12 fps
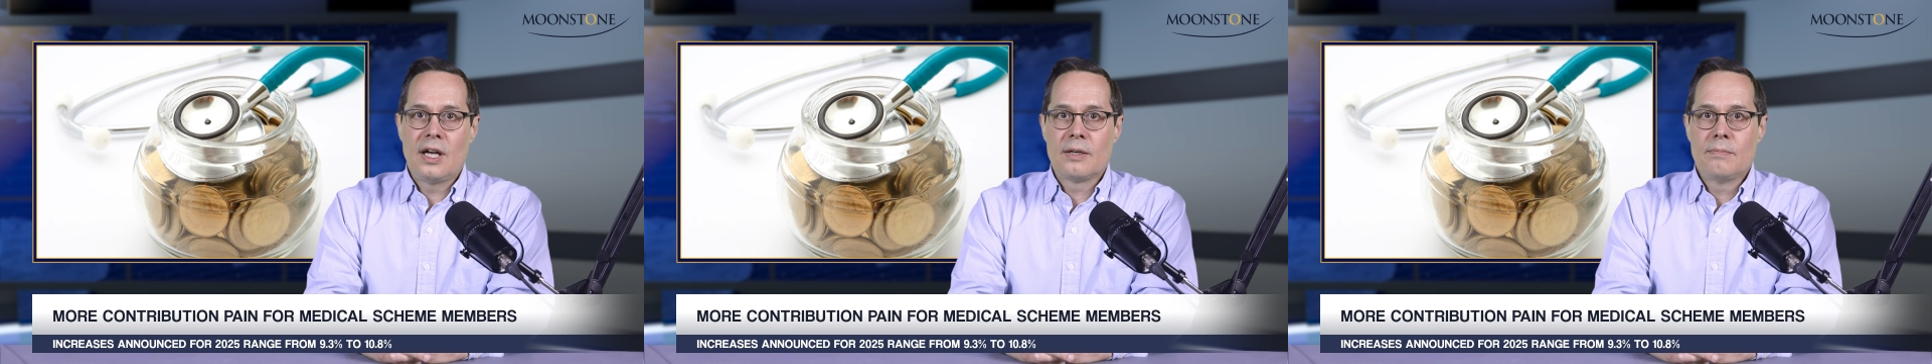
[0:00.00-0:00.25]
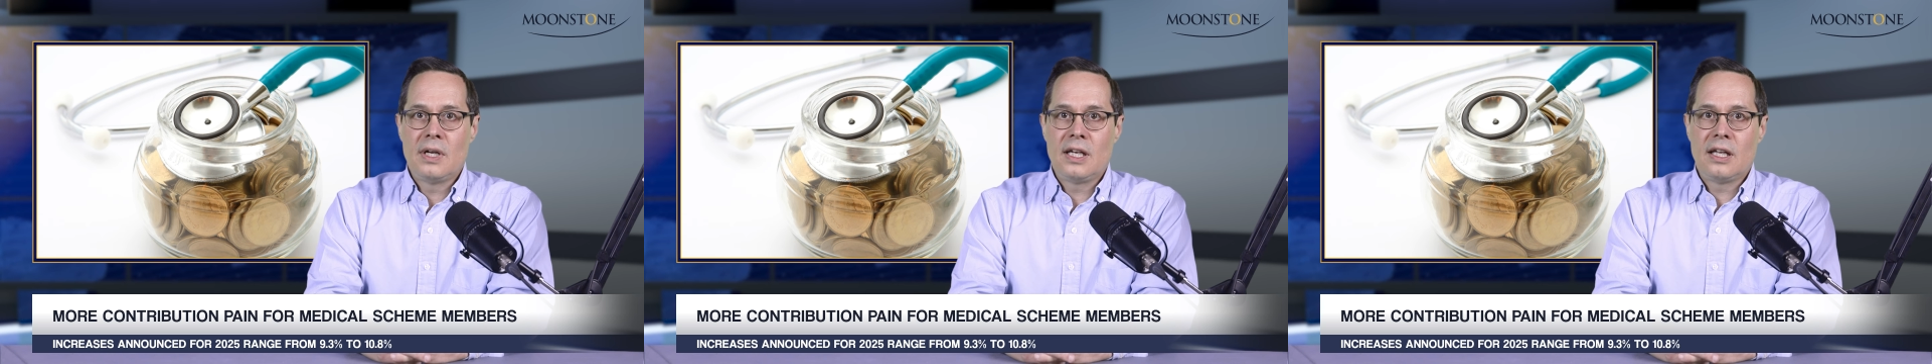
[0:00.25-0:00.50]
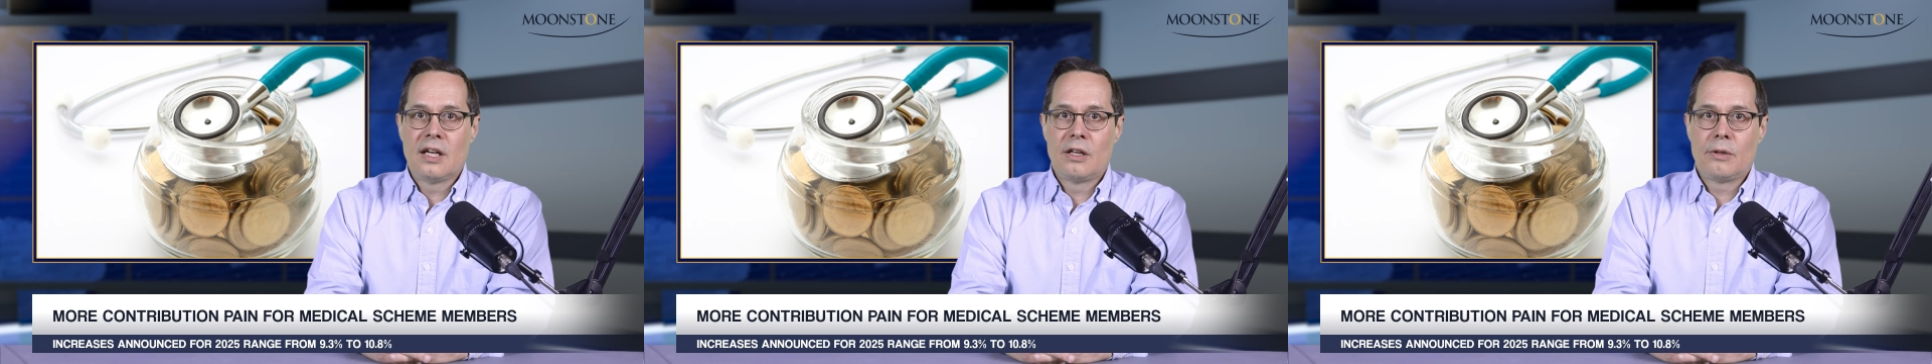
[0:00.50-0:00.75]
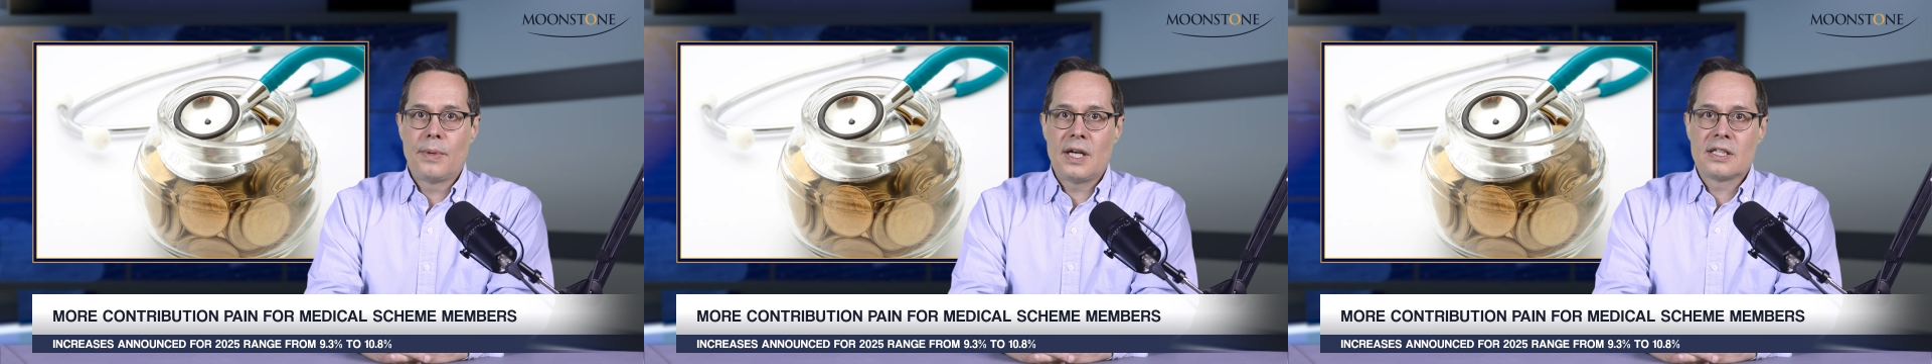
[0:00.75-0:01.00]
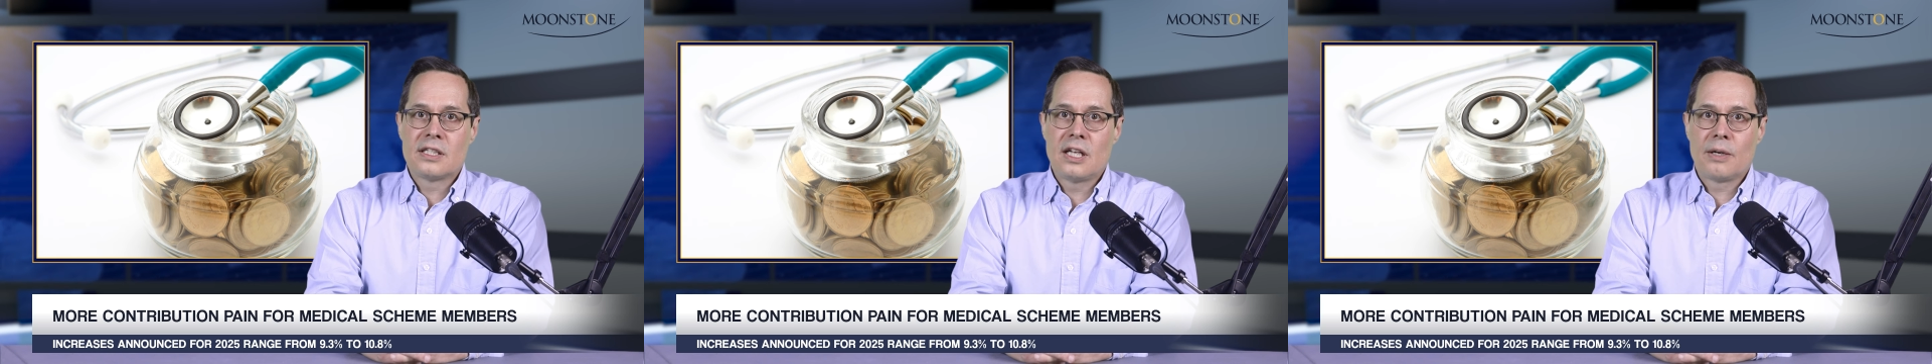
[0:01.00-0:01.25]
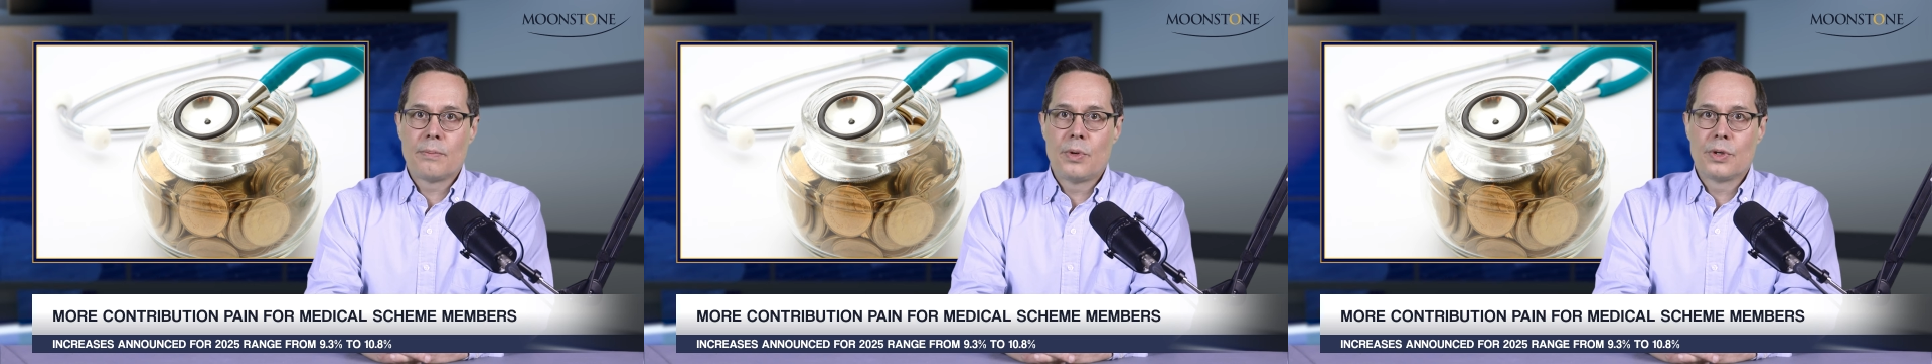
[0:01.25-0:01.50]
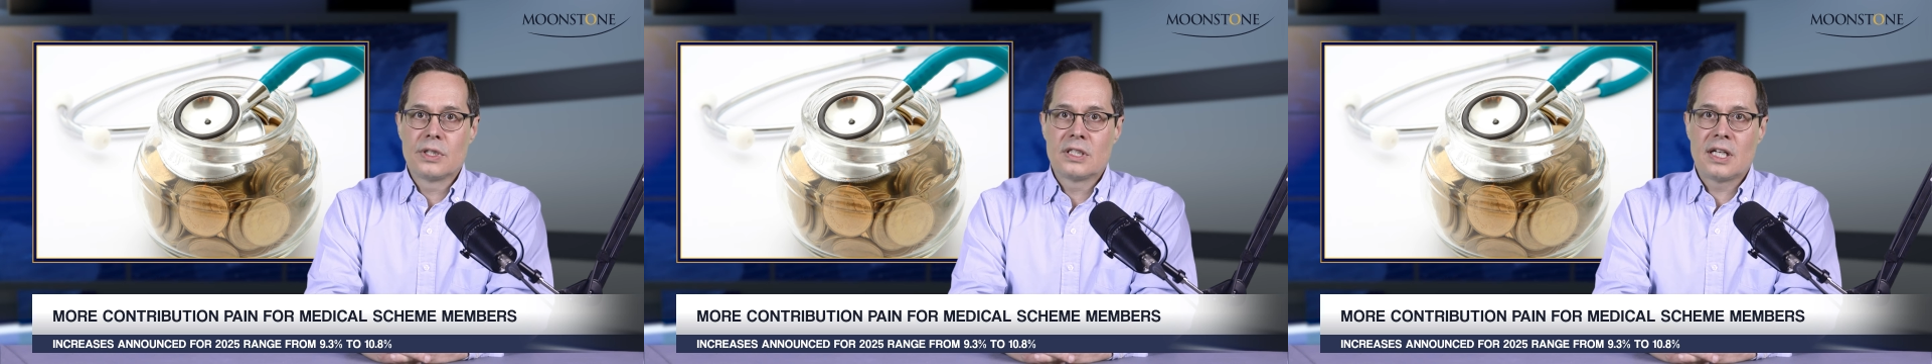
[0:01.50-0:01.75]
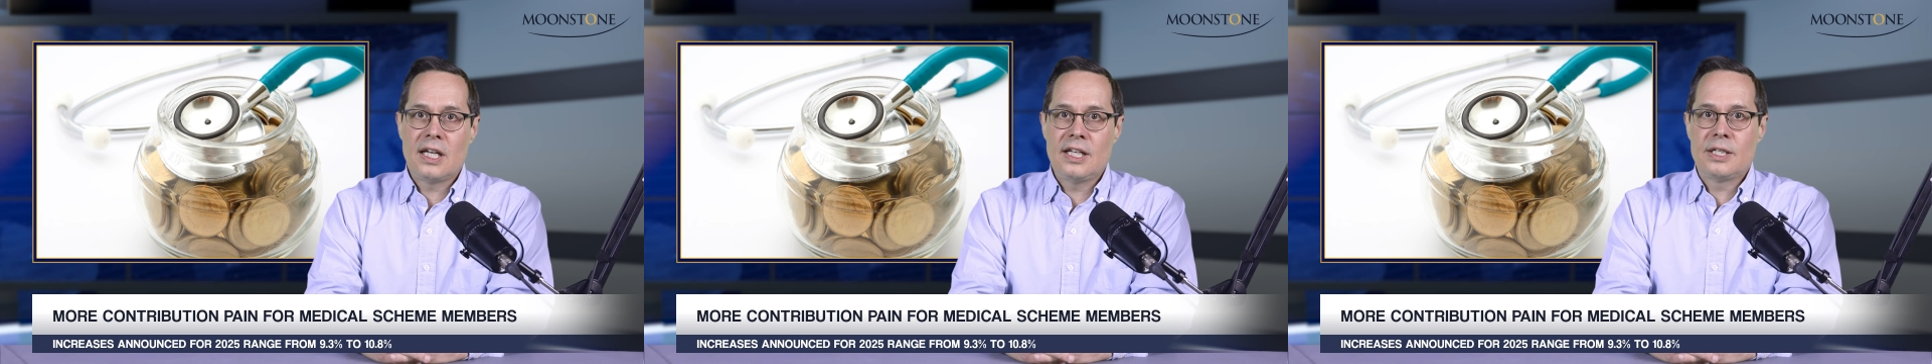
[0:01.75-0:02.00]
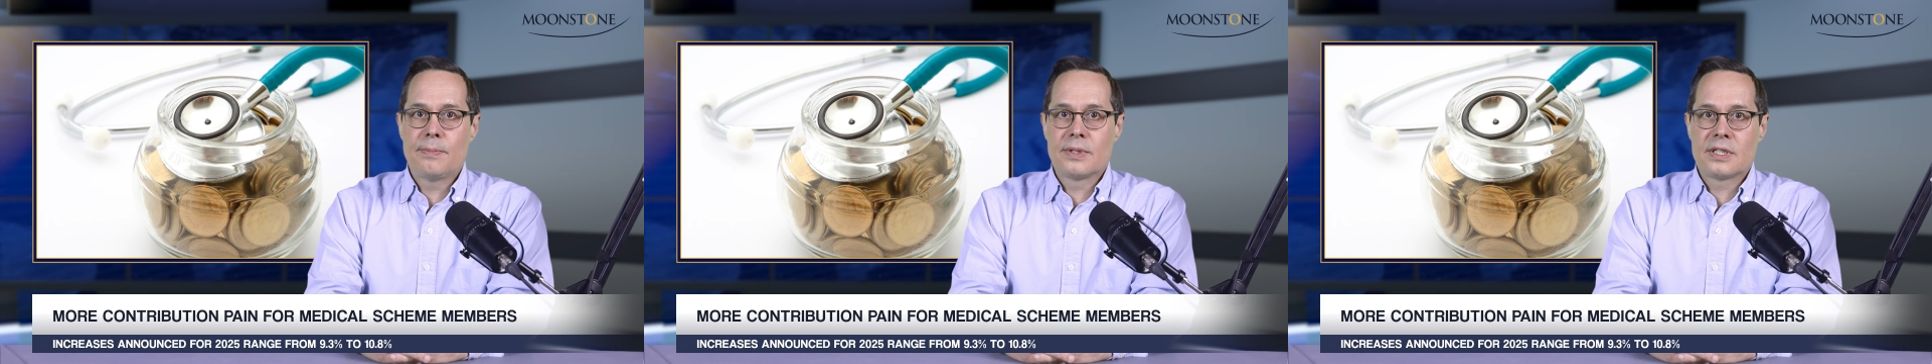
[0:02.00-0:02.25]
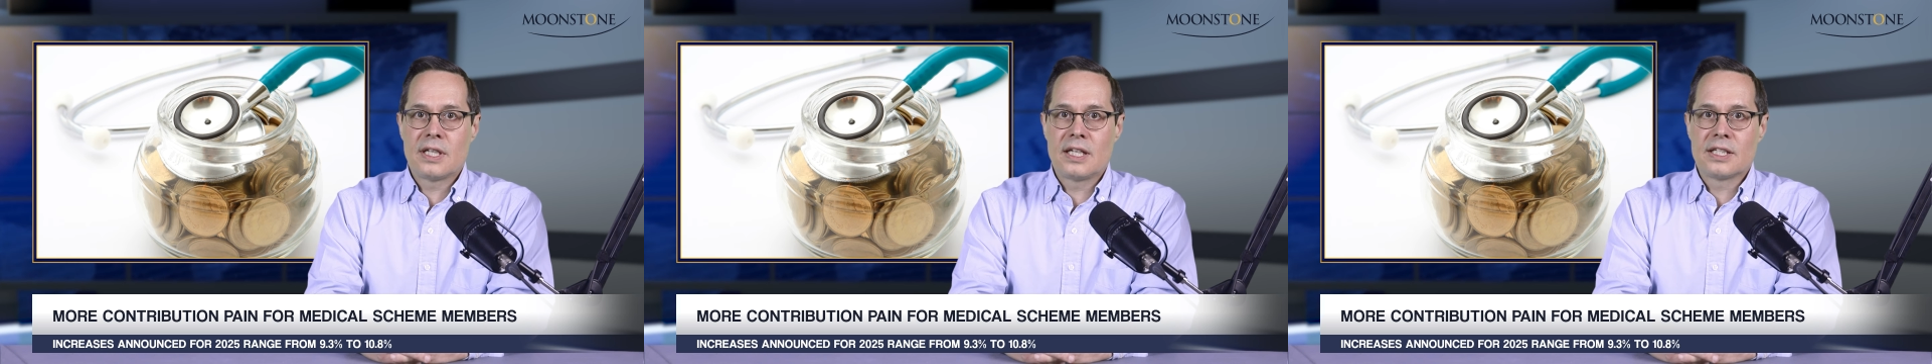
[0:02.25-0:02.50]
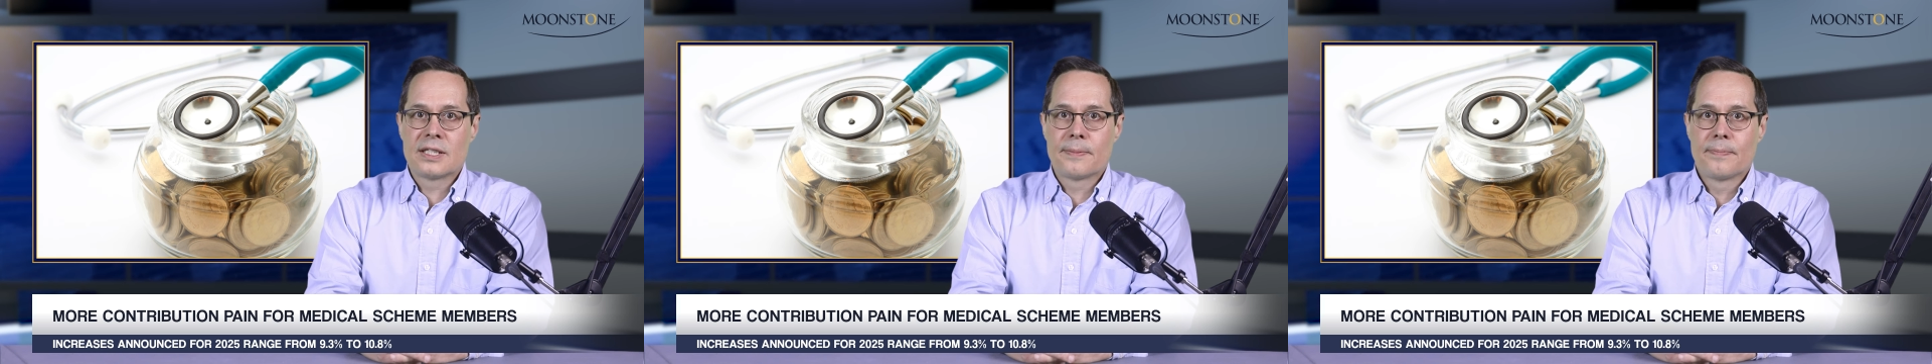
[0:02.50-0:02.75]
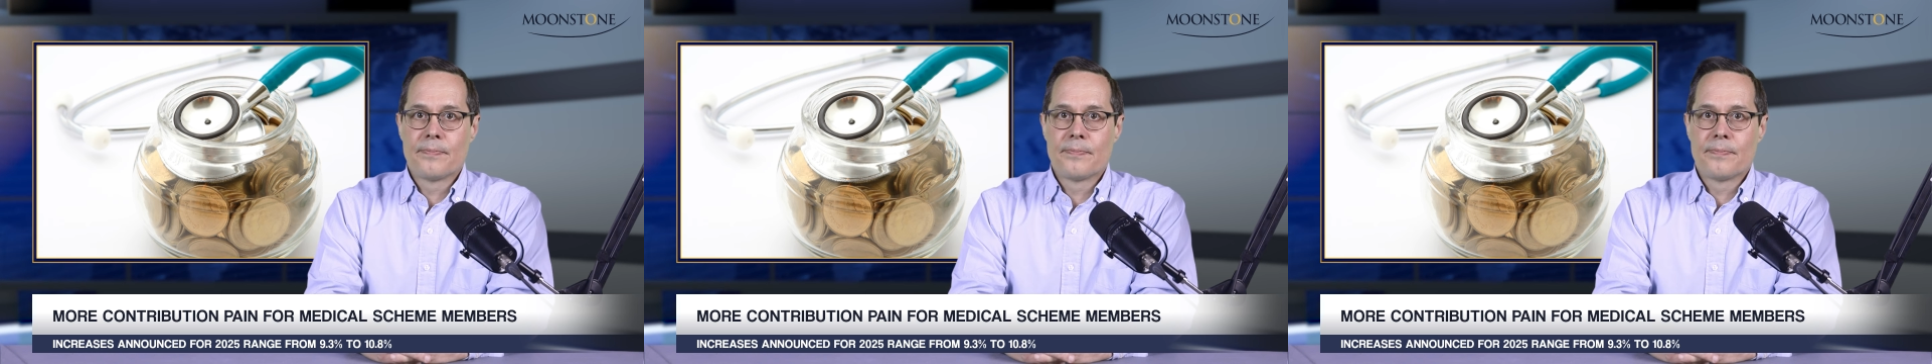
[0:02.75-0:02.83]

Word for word: and Medihelp at 10.8%.